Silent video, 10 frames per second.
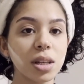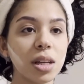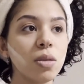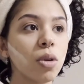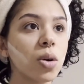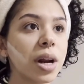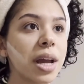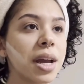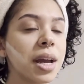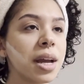he wrote
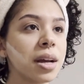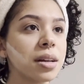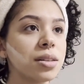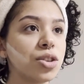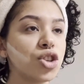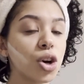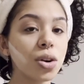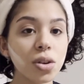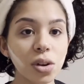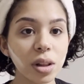a
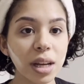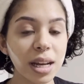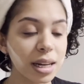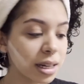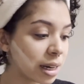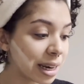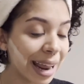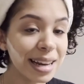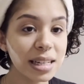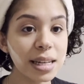journal in
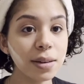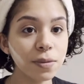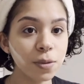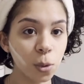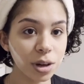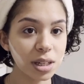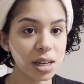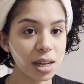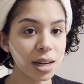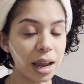
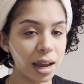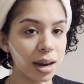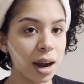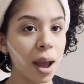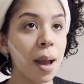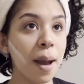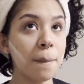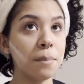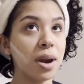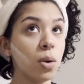1914, and
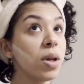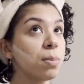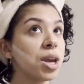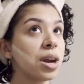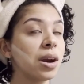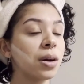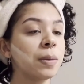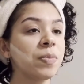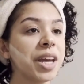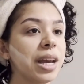bear with me
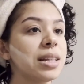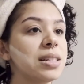here, it's